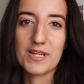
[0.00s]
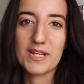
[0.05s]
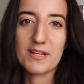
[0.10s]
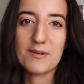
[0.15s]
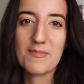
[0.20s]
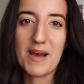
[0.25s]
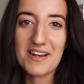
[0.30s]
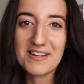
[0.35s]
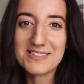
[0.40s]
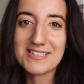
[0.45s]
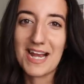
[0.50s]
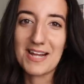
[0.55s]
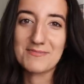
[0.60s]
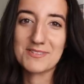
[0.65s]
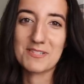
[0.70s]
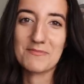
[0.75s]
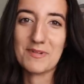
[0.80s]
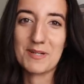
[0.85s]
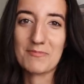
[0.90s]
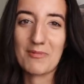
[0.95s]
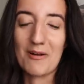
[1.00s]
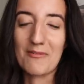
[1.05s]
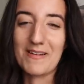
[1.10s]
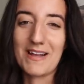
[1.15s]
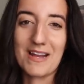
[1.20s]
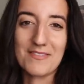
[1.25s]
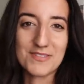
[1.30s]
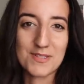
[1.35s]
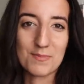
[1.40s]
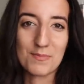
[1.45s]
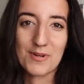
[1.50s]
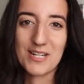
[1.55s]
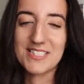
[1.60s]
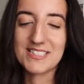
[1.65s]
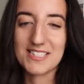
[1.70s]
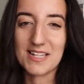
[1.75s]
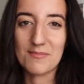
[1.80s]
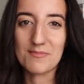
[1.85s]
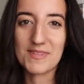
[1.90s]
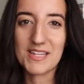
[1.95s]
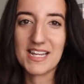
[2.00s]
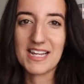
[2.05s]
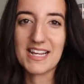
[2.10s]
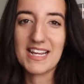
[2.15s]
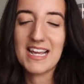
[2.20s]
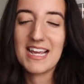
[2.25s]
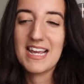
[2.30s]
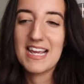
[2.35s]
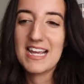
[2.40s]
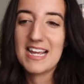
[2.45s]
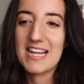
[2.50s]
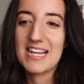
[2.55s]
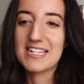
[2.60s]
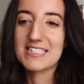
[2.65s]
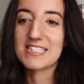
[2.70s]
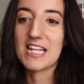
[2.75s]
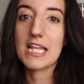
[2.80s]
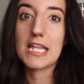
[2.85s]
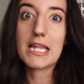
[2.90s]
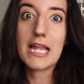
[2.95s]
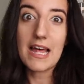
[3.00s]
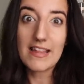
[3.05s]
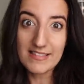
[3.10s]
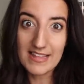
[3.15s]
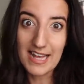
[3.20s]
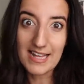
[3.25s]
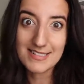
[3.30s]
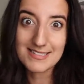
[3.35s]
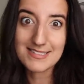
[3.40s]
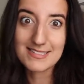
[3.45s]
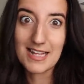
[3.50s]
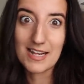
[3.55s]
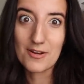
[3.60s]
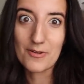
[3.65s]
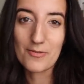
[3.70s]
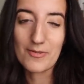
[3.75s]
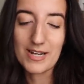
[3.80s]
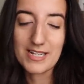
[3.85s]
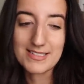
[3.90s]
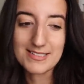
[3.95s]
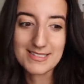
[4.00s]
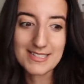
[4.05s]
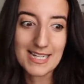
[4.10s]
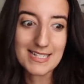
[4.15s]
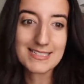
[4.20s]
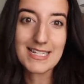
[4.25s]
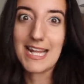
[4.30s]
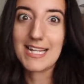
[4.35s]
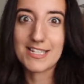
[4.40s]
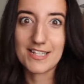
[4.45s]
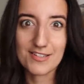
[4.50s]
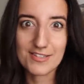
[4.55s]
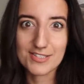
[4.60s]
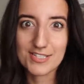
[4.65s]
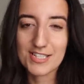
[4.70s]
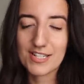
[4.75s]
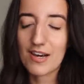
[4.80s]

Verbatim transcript: the amount of times that we probably have to print something is a lot less than it was, say, 10 years